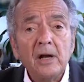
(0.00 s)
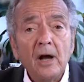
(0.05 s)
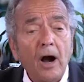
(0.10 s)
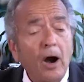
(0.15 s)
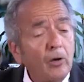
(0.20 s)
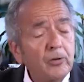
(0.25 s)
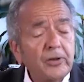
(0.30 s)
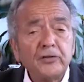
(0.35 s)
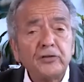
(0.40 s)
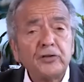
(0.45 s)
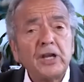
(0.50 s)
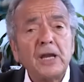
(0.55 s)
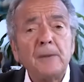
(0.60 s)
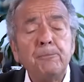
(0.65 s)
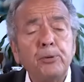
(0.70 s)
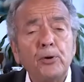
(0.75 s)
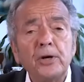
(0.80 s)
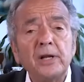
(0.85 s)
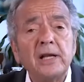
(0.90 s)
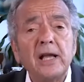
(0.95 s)
Oh, let's keep
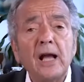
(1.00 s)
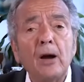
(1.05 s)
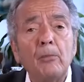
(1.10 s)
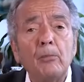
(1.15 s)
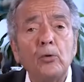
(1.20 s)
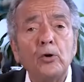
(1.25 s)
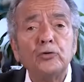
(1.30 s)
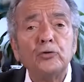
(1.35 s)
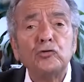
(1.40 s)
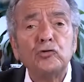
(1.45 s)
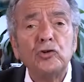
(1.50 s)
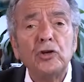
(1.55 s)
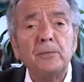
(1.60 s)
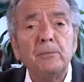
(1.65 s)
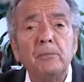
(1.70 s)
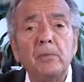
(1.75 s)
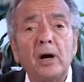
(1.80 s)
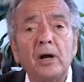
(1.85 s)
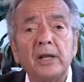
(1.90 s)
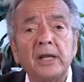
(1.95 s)
putting out more cheap
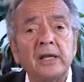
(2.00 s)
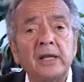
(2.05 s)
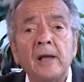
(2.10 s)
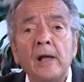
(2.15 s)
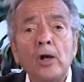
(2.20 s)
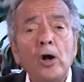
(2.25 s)
money.